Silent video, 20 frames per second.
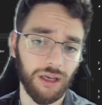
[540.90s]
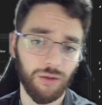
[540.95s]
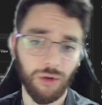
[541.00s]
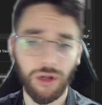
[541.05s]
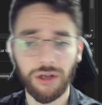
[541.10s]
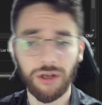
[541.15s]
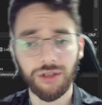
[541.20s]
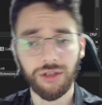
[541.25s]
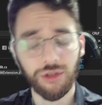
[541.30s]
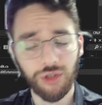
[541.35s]

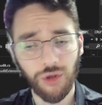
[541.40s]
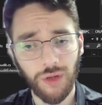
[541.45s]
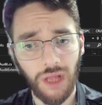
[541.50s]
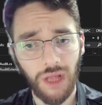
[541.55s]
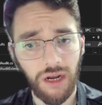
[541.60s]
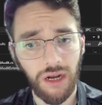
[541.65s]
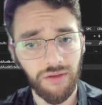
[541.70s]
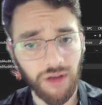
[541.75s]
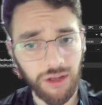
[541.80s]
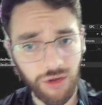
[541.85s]
also show a
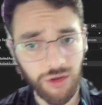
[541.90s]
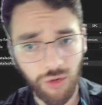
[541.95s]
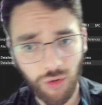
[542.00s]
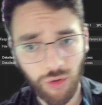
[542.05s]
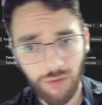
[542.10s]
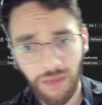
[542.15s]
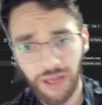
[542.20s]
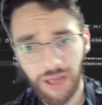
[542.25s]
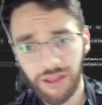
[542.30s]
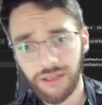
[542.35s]
lot of other cool
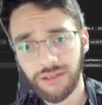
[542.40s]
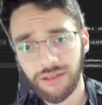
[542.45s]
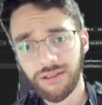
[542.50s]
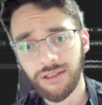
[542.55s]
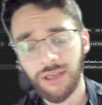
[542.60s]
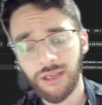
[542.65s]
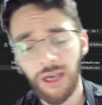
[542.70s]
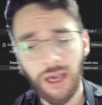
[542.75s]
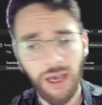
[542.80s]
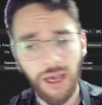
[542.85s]
methods,
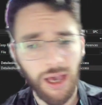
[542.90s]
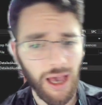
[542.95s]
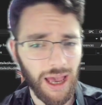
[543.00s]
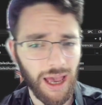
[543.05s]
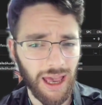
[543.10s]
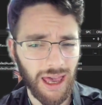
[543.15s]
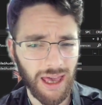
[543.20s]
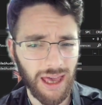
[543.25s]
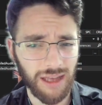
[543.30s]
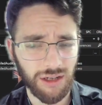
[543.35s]

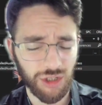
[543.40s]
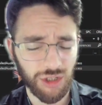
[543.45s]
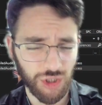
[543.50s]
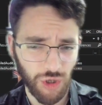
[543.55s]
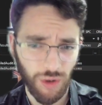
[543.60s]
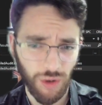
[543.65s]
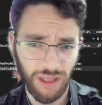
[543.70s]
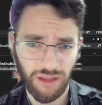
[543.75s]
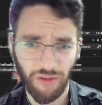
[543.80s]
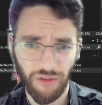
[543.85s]
and to
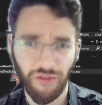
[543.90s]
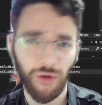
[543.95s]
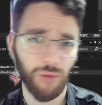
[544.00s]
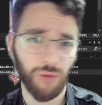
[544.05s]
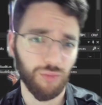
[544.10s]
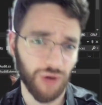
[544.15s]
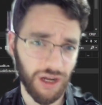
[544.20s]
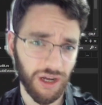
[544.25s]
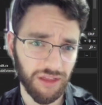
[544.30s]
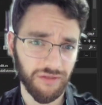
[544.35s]
show like the full
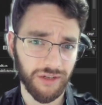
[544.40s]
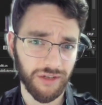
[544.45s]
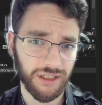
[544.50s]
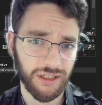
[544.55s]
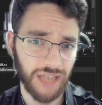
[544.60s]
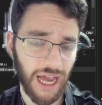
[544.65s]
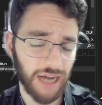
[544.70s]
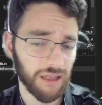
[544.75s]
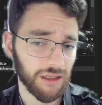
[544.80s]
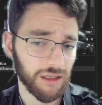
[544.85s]
breadth of
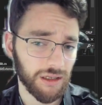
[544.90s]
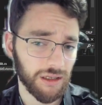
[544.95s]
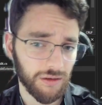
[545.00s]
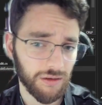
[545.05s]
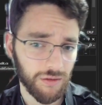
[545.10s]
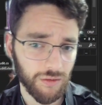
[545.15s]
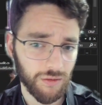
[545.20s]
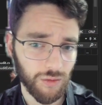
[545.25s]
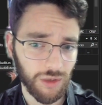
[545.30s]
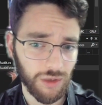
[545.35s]
exactly
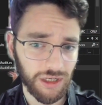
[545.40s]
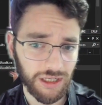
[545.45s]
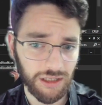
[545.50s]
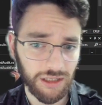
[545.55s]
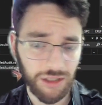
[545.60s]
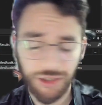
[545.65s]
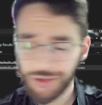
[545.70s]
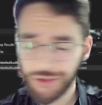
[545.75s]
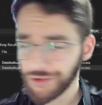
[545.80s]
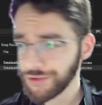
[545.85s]
what it can
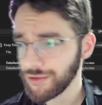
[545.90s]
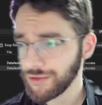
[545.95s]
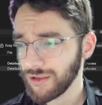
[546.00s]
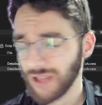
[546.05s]
do,